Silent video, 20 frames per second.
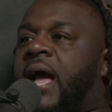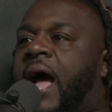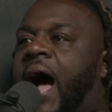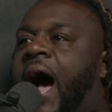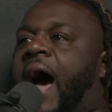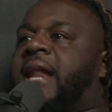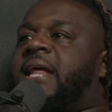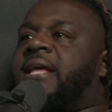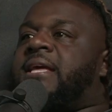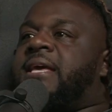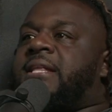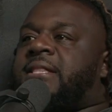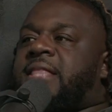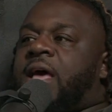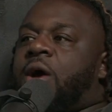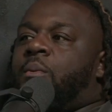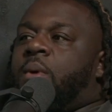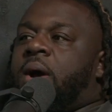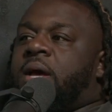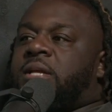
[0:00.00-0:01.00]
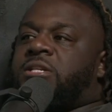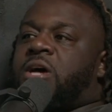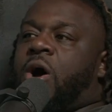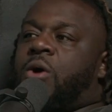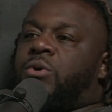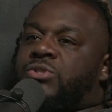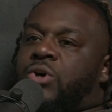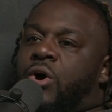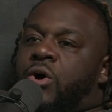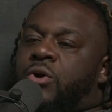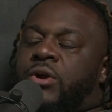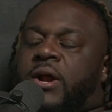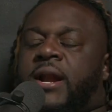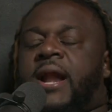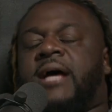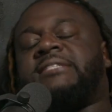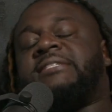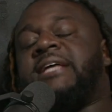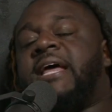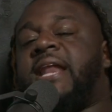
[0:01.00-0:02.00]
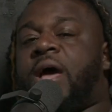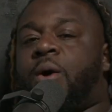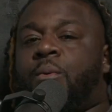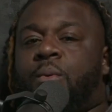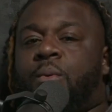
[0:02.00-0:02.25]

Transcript: I didn't get that way until I was older, and I say that